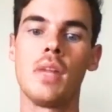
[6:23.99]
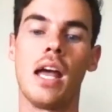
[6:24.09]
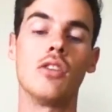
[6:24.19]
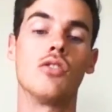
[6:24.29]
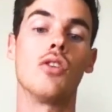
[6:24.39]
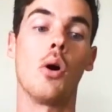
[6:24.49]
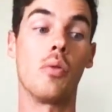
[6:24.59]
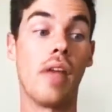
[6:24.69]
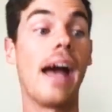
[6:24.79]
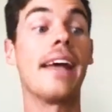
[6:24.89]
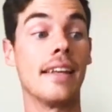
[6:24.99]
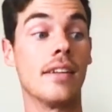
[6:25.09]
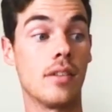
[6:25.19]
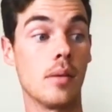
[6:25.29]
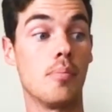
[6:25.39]
And so that
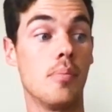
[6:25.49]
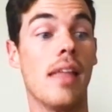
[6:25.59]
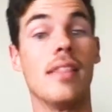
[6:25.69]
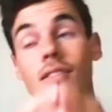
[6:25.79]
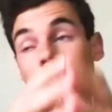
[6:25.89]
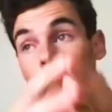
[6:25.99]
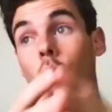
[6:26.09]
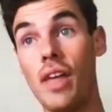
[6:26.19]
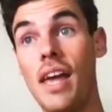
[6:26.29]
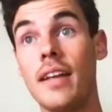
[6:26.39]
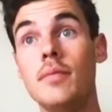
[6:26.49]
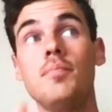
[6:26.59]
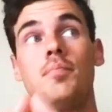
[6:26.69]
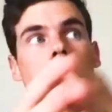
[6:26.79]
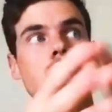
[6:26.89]
is and so
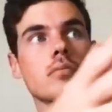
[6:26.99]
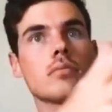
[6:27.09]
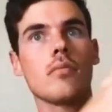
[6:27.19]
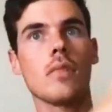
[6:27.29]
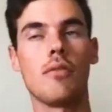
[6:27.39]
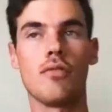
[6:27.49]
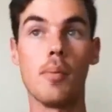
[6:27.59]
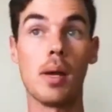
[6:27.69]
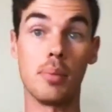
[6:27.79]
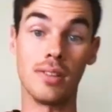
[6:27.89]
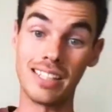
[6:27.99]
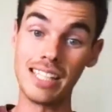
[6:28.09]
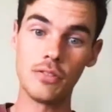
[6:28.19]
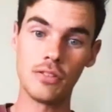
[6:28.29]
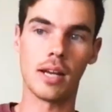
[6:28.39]
then from a
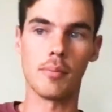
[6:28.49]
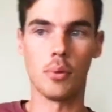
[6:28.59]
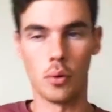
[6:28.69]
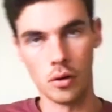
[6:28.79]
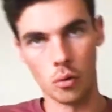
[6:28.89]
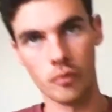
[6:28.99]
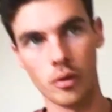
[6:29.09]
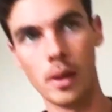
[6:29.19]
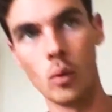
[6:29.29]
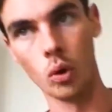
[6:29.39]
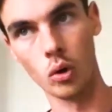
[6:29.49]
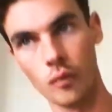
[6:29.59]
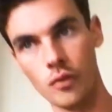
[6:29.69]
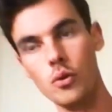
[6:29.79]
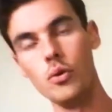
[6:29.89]
belief standpoint or from a
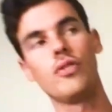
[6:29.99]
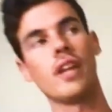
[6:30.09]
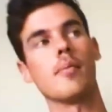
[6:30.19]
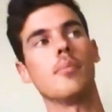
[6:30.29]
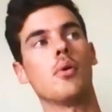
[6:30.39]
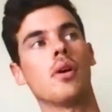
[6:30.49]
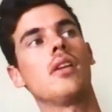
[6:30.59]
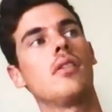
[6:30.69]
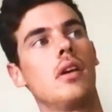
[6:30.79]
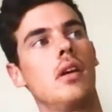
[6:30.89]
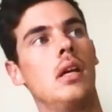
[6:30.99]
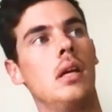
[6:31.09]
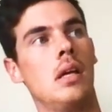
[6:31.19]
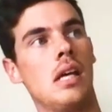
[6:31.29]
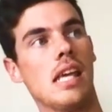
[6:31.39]
worldview standpoint,
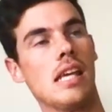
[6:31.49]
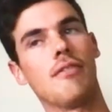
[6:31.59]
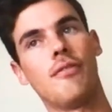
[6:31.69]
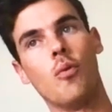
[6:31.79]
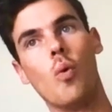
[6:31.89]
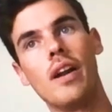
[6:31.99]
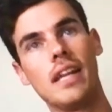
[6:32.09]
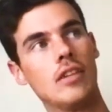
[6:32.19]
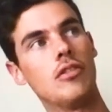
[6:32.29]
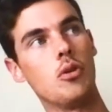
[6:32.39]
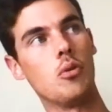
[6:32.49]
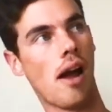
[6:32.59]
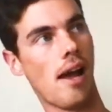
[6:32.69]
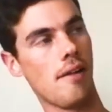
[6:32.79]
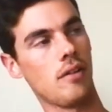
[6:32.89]
if one is to
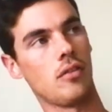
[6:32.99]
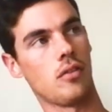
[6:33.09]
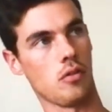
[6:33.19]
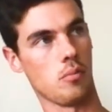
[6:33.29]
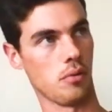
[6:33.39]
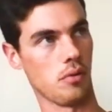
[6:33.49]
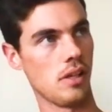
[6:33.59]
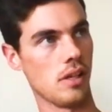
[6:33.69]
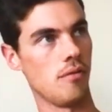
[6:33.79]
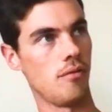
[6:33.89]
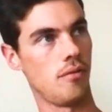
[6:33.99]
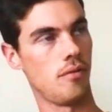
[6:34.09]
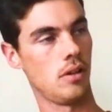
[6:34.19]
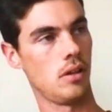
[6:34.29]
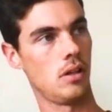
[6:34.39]
have a certain belief,
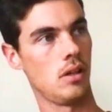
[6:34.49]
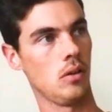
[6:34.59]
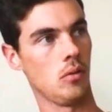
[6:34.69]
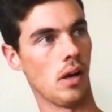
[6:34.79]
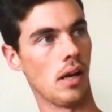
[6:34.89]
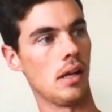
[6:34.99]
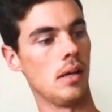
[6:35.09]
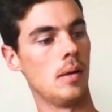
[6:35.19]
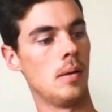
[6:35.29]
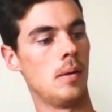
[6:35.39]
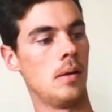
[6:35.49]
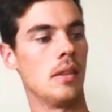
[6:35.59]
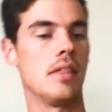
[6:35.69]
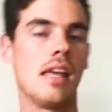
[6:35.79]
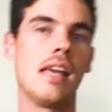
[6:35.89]
right,
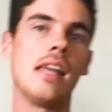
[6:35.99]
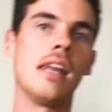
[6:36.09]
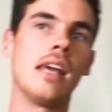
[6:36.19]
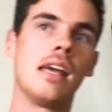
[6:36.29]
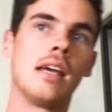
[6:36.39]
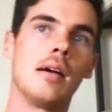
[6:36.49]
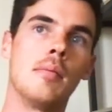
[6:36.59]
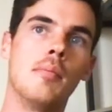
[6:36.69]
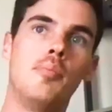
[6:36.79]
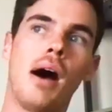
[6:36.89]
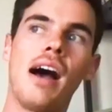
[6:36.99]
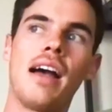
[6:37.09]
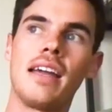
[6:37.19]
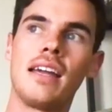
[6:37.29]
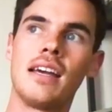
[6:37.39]
then
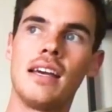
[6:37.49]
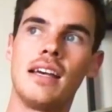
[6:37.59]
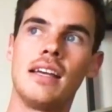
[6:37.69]
by